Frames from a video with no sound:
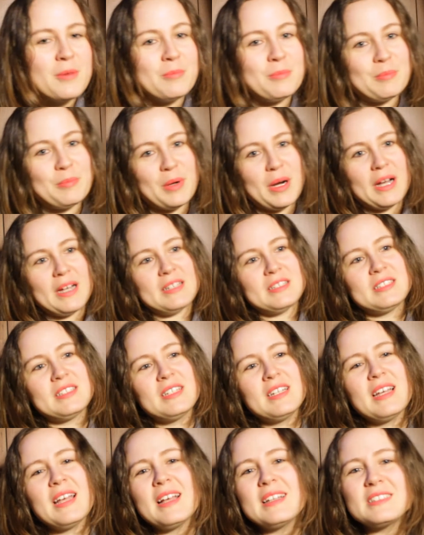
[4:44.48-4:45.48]
But
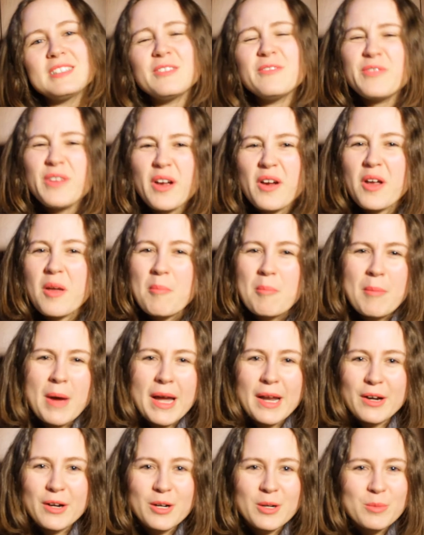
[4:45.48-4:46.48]
it's a very
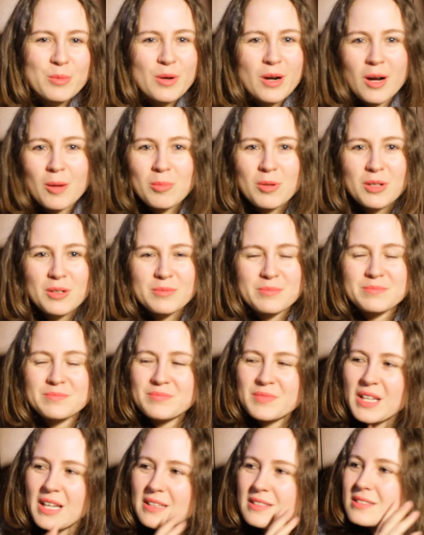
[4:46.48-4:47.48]
minor problem.
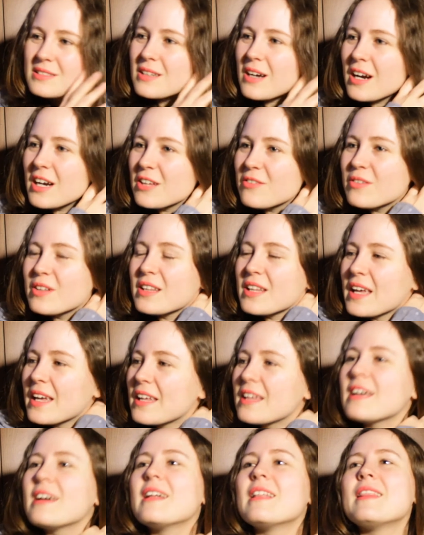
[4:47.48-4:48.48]
It's not even
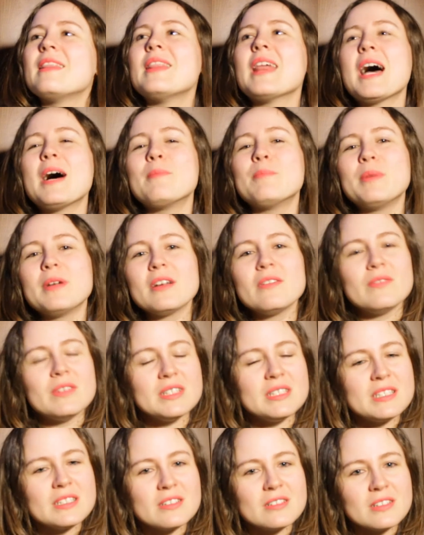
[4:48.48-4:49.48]
like that big of a
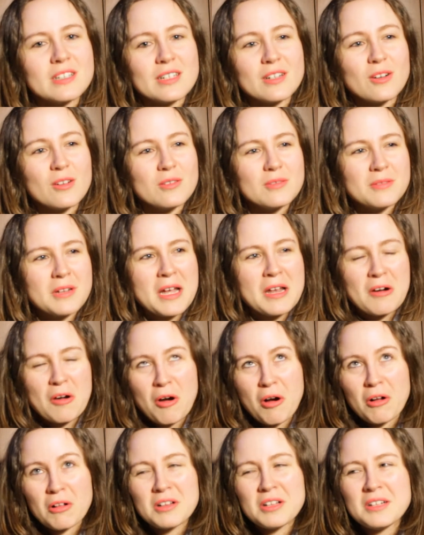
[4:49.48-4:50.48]
deal at
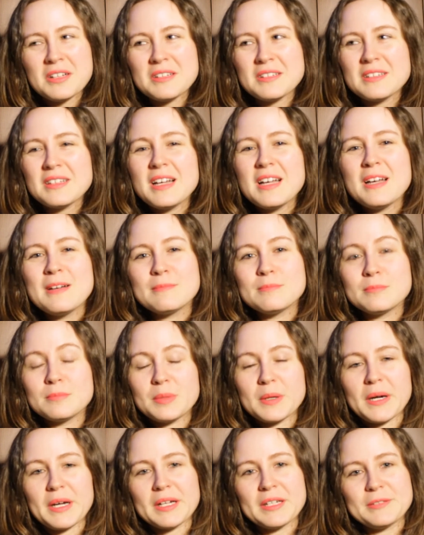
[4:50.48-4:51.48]
all.
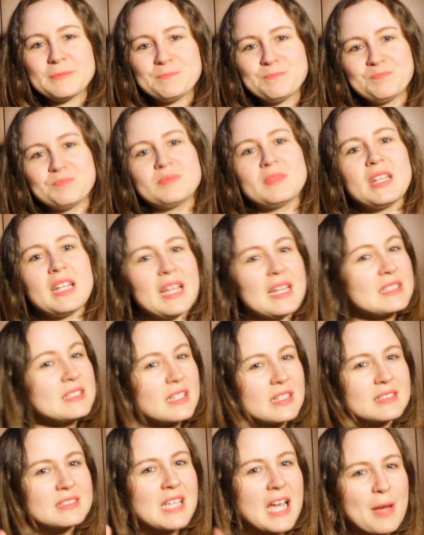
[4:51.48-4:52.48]
But it
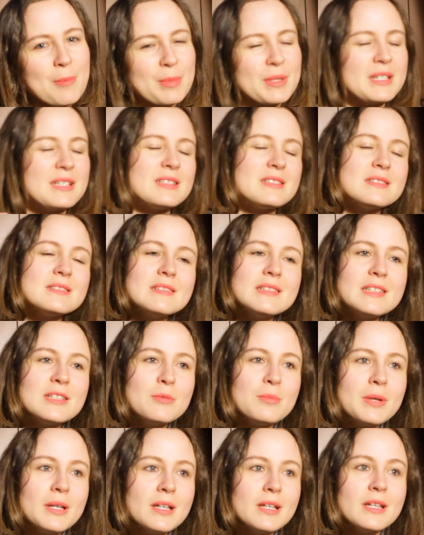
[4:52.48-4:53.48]
does happen a
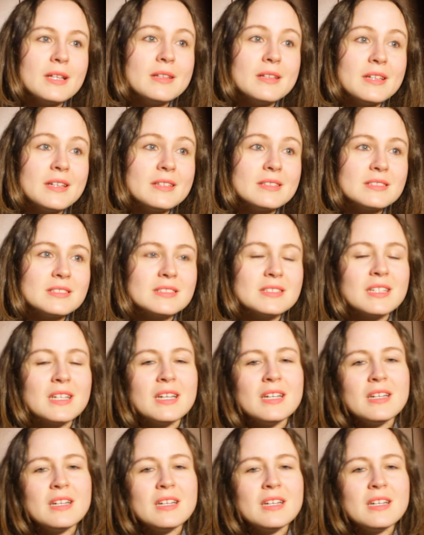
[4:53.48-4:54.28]
little bit in this,